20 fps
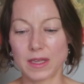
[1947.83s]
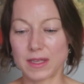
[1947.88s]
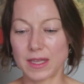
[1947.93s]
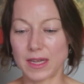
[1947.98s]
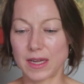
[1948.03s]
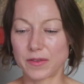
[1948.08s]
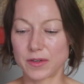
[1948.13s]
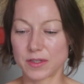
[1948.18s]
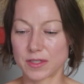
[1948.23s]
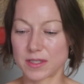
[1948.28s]

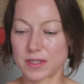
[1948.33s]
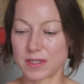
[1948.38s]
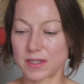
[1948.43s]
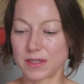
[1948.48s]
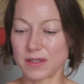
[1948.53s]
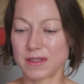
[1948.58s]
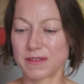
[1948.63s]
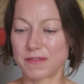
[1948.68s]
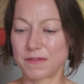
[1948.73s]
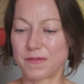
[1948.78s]
Yeah, there's
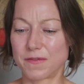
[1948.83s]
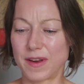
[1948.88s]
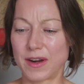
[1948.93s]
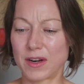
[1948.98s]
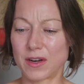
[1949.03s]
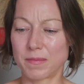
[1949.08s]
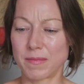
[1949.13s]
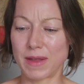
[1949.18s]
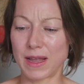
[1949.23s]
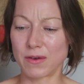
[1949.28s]
still a
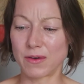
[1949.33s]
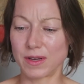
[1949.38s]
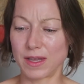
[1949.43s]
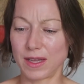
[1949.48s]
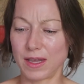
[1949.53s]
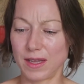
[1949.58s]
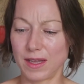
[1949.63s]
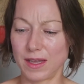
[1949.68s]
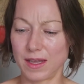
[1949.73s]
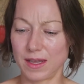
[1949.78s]
fair amount
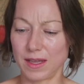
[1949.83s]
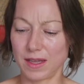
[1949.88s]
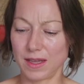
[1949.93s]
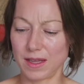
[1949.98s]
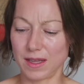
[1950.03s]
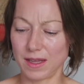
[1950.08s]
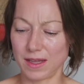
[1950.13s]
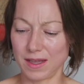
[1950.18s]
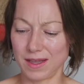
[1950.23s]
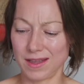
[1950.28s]

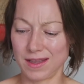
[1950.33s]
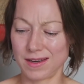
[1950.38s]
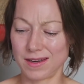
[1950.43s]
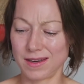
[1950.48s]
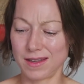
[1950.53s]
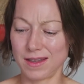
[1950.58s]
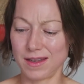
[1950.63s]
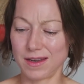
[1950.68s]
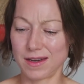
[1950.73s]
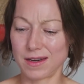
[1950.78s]

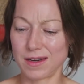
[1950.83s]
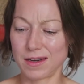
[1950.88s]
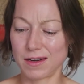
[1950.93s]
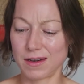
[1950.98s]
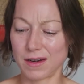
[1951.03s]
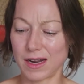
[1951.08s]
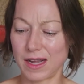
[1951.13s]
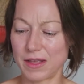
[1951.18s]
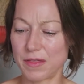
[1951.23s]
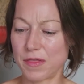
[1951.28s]
in
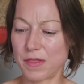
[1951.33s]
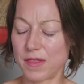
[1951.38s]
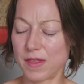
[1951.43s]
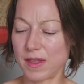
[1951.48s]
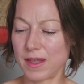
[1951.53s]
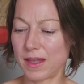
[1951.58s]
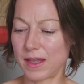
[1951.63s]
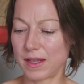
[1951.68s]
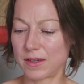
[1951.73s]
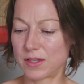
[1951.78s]
here. I
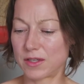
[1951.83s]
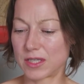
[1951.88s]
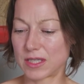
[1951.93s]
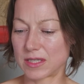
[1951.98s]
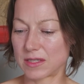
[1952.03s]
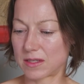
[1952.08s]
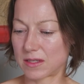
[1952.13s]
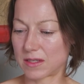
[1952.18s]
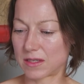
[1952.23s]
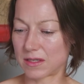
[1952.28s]
think it
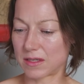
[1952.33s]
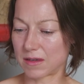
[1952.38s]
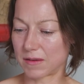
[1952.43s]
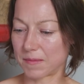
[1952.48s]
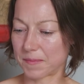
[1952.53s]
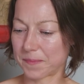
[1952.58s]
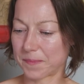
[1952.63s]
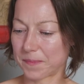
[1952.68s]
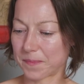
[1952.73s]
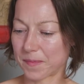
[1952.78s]
just,
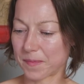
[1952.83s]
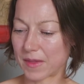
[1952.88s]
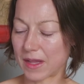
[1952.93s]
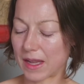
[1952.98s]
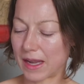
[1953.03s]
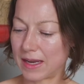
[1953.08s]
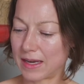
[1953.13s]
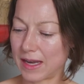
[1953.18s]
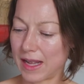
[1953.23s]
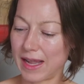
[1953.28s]

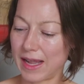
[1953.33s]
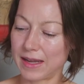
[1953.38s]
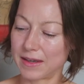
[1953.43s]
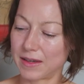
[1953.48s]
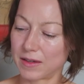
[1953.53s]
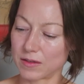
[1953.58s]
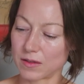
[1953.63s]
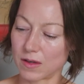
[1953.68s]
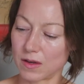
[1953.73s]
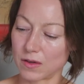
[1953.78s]
I'd
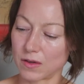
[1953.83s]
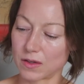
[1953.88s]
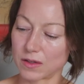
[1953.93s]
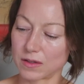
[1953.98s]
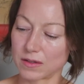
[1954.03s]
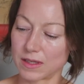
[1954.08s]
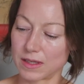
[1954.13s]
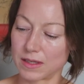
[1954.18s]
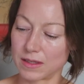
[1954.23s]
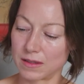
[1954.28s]
had it
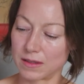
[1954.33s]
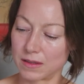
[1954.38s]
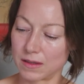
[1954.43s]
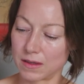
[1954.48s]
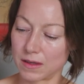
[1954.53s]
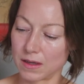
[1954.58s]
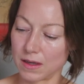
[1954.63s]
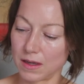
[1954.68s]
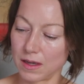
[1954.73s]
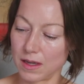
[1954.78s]
longer
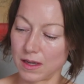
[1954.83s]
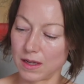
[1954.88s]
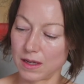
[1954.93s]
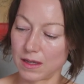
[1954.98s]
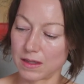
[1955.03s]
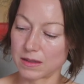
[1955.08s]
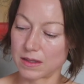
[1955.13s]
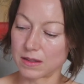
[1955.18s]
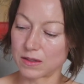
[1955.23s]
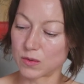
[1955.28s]
than
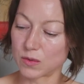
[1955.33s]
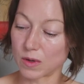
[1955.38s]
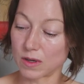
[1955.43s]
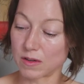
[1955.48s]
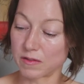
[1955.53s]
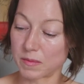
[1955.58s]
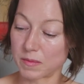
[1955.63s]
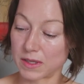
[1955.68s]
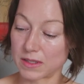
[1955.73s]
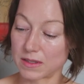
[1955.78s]
the
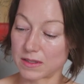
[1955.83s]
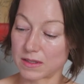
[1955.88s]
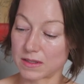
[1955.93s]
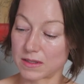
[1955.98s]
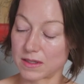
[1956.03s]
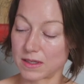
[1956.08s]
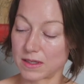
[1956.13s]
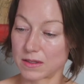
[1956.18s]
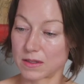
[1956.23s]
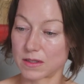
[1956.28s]
12 months
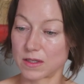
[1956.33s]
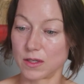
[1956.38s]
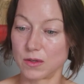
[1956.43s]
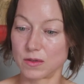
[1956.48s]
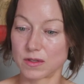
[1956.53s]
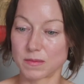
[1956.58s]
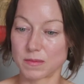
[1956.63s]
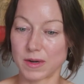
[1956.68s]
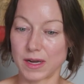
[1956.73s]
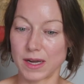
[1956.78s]
it says to
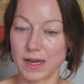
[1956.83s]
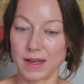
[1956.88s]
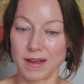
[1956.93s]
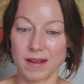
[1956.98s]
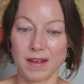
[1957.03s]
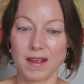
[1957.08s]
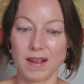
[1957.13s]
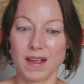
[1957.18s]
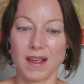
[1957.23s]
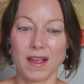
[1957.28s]
use it
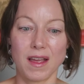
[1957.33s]
by.